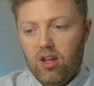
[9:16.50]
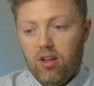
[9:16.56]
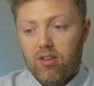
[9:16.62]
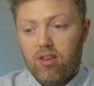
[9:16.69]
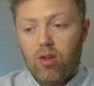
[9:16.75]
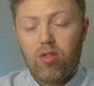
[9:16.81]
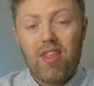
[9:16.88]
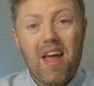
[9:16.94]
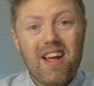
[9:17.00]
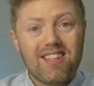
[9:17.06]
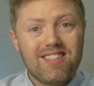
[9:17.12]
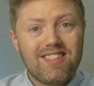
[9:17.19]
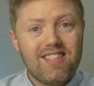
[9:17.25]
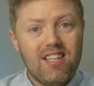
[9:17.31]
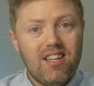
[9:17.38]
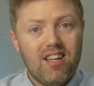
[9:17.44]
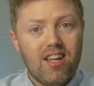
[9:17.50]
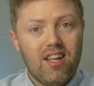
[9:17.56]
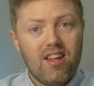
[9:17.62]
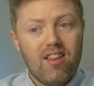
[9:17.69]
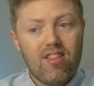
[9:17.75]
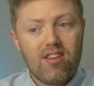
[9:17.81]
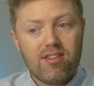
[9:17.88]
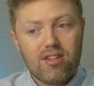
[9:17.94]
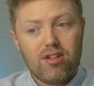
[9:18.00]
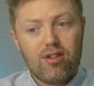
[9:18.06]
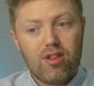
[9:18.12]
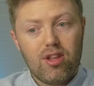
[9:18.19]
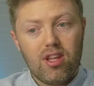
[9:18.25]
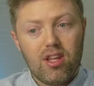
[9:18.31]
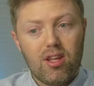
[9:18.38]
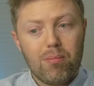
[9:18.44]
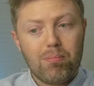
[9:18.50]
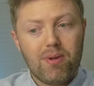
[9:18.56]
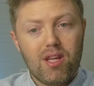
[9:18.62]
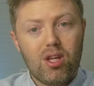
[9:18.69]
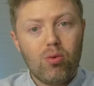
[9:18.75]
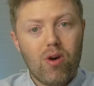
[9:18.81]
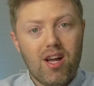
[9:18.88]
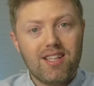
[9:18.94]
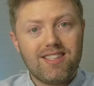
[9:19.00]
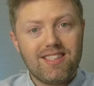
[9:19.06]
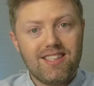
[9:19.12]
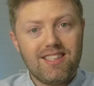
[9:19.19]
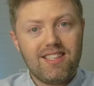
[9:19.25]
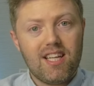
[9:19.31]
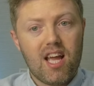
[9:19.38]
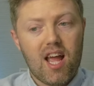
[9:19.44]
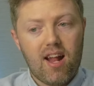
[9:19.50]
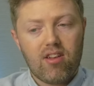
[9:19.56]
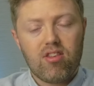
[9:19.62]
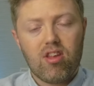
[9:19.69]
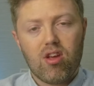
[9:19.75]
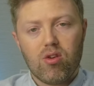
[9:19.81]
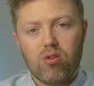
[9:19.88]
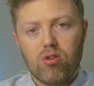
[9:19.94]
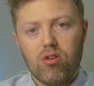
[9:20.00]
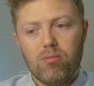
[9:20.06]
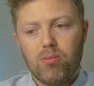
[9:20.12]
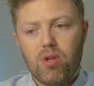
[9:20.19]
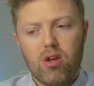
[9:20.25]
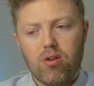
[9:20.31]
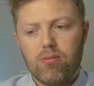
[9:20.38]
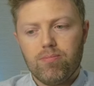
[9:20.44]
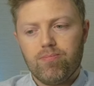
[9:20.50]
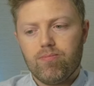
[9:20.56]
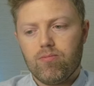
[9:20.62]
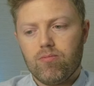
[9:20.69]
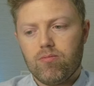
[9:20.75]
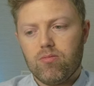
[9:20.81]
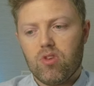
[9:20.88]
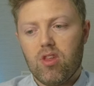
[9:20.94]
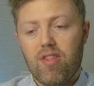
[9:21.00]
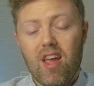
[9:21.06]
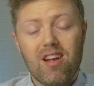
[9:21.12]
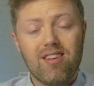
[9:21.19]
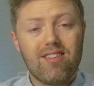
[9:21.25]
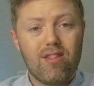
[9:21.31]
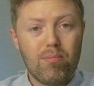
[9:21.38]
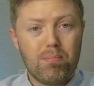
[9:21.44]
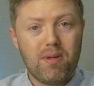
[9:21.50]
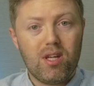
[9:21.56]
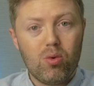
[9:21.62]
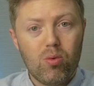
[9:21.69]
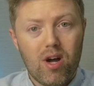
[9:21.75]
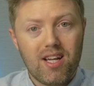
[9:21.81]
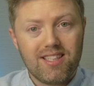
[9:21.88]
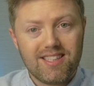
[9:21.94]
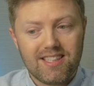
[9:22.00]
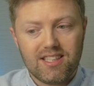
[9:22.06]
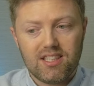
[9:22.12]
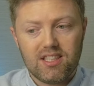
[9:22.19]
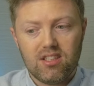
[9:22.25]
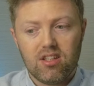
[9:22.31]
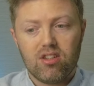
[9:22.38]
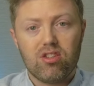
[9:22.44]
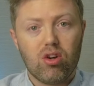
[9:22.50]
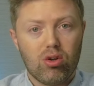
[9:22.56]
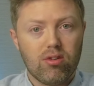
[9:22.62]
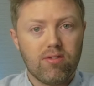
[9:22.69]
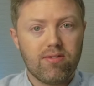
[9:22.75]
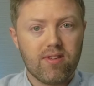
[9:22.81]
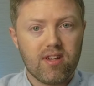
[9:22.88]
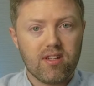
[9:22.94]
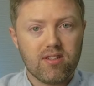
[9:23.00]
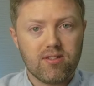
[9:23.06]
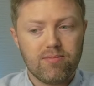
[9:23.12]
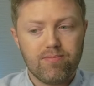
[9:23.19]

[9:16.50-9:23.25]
So that's the BYD Atto. No, so that's the BYD Dolphin.